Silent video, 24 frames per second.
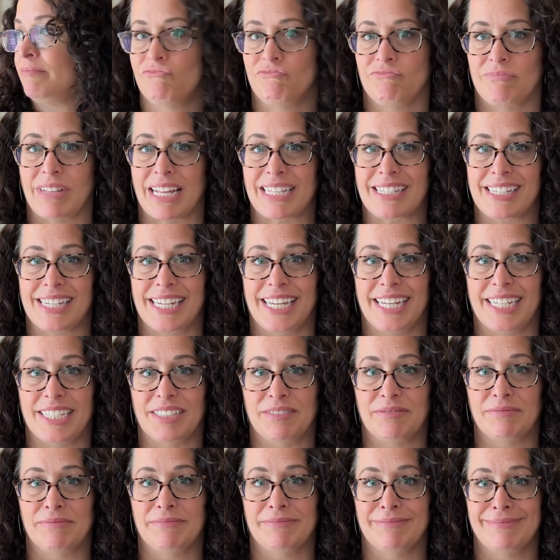That's it.
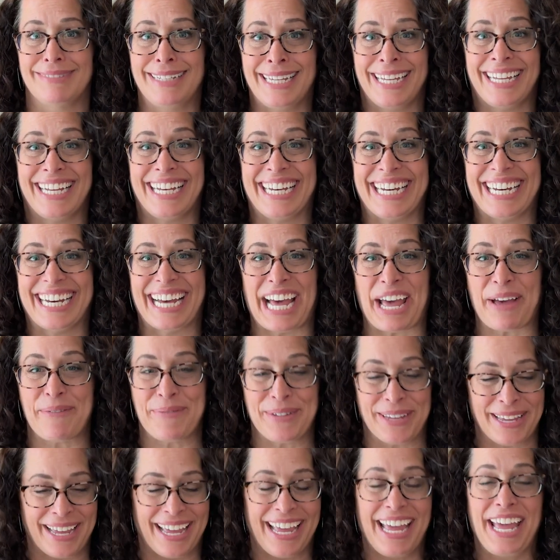I
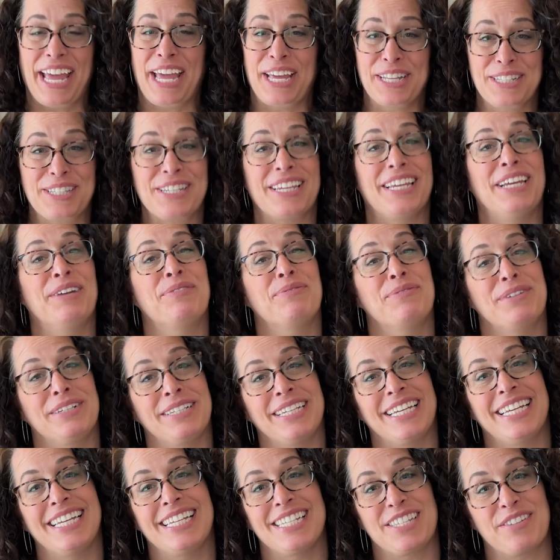mean, it
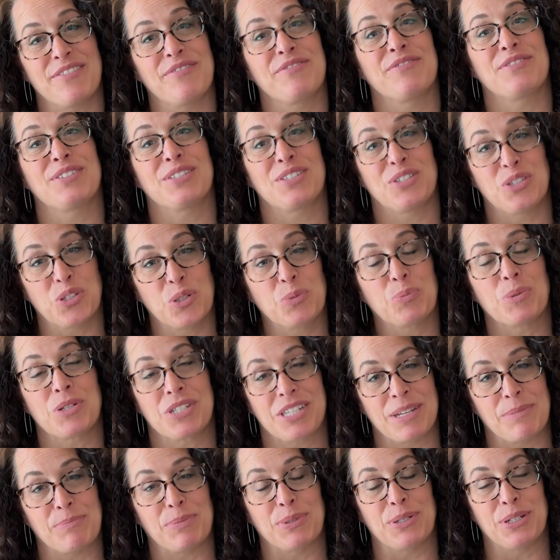really is super
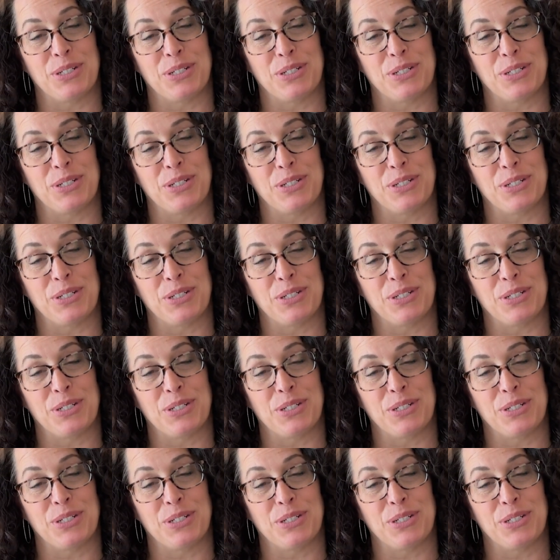simple to